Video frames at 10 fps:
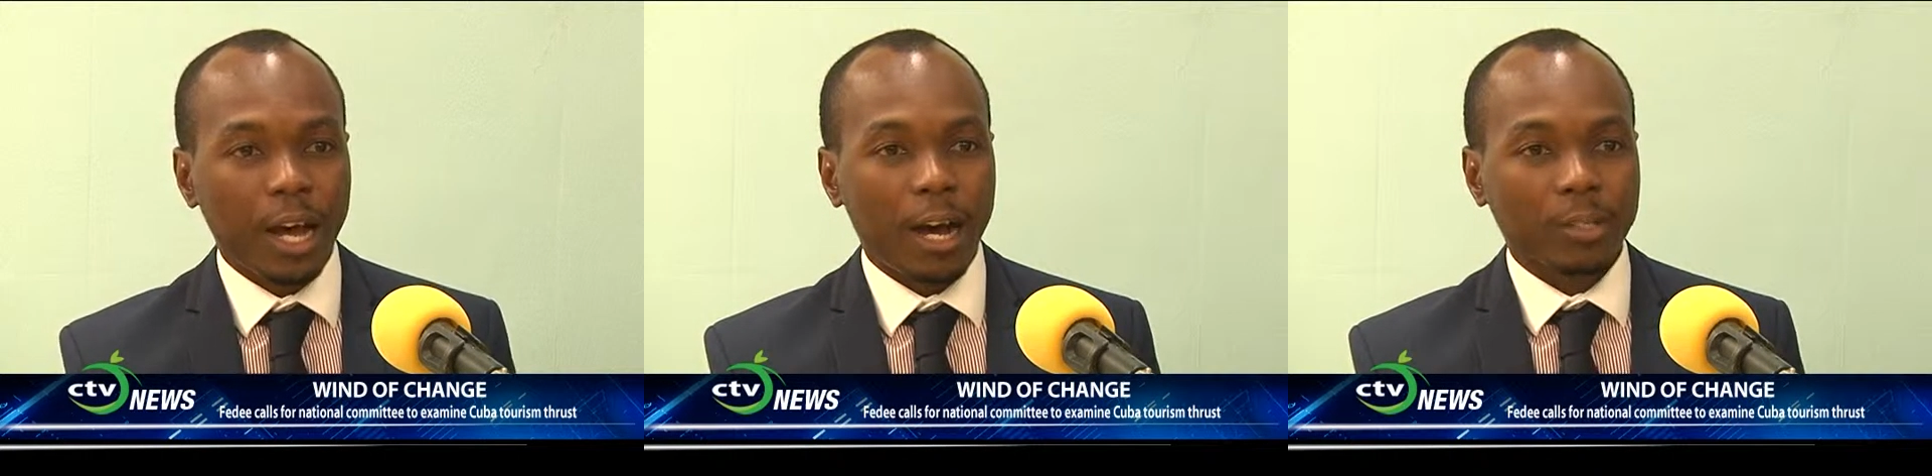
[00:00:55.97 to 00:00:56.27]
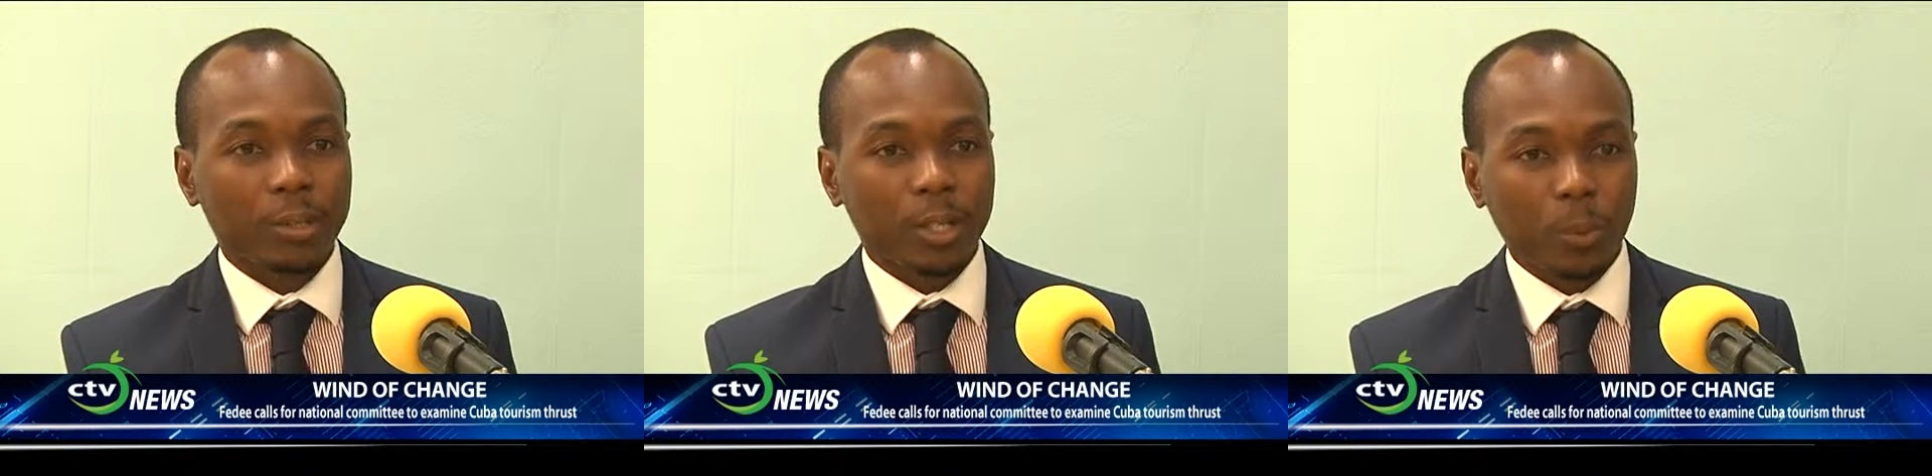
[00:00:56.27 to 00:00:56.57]

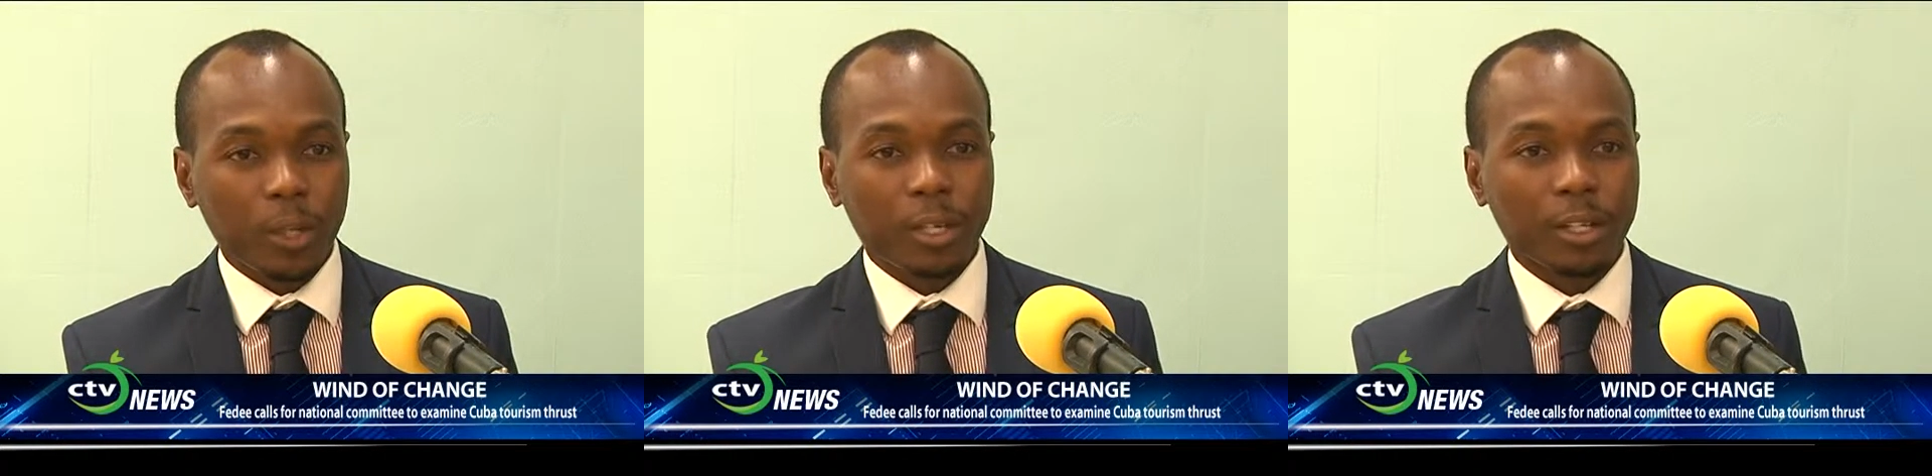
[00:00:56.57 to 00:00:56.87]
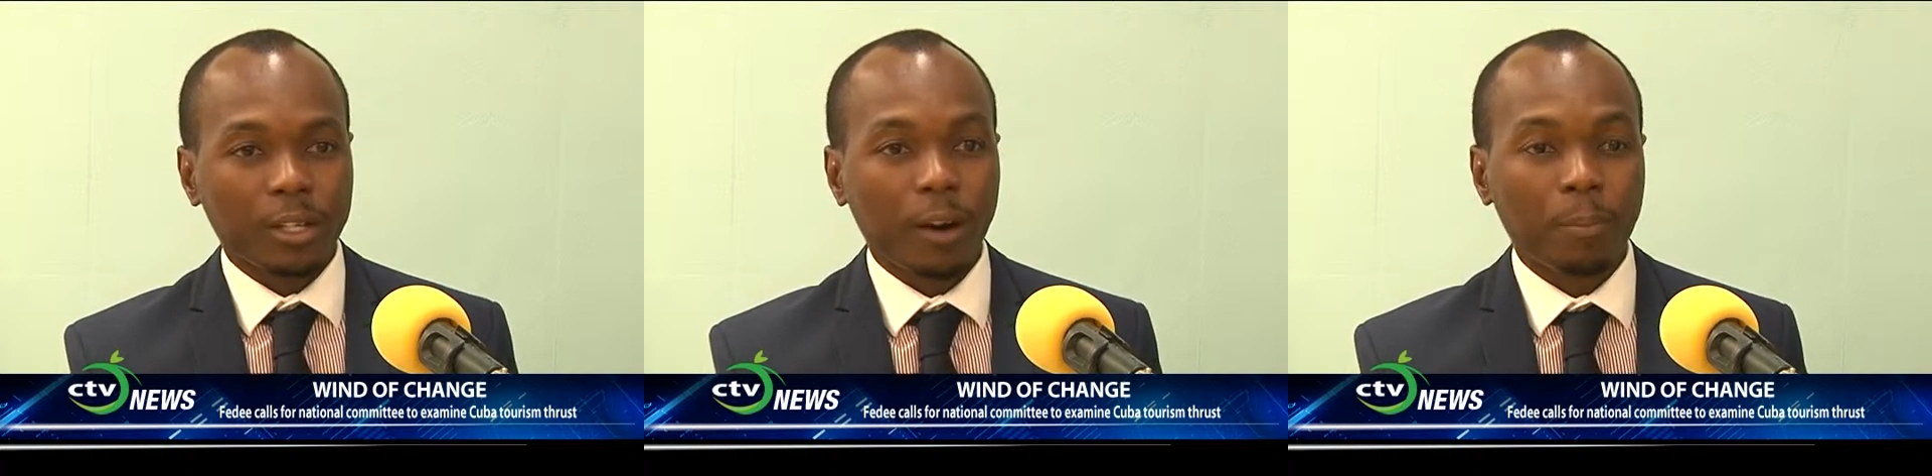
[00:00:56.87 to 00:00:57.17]
uh, so that we
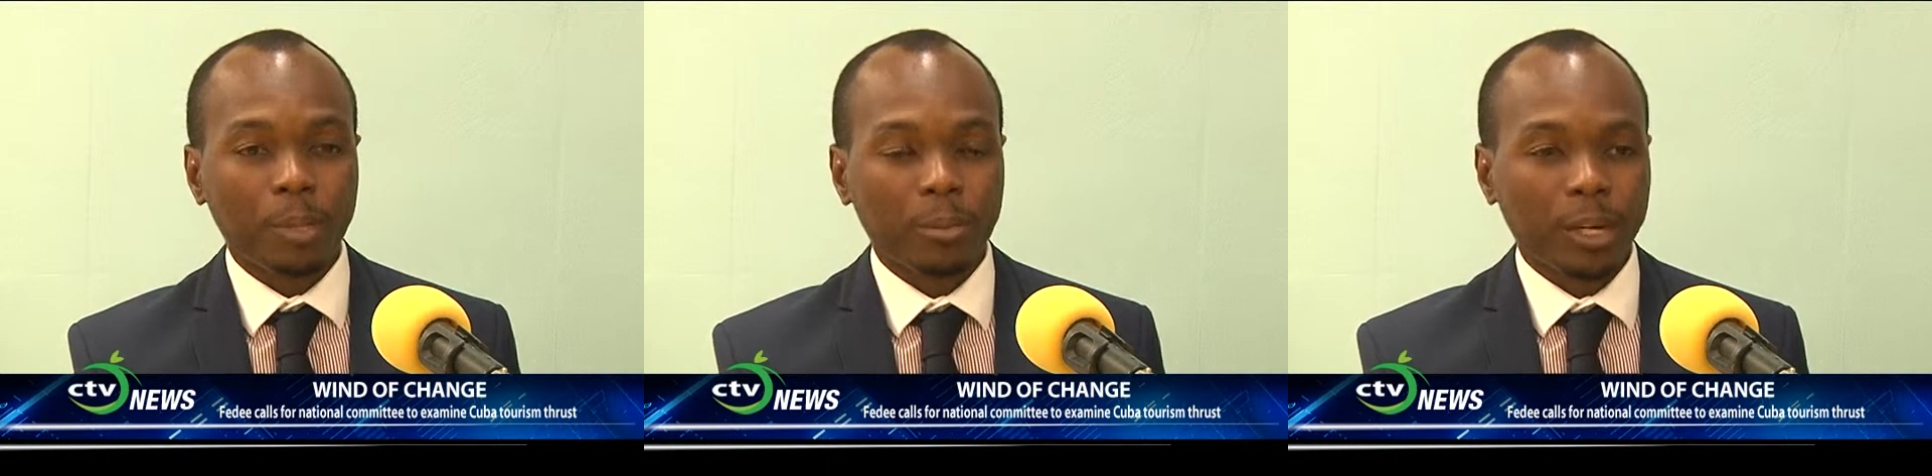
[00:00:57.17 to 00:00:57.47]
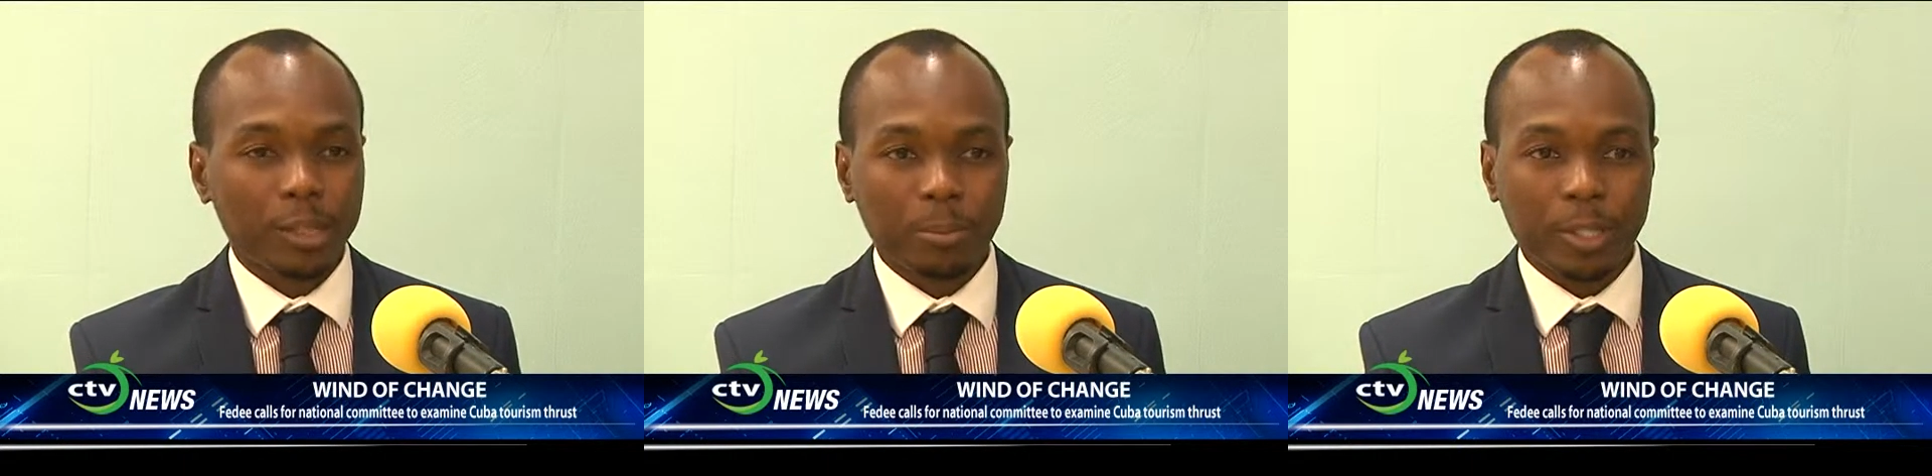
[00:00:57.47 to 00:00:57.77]
can optimize the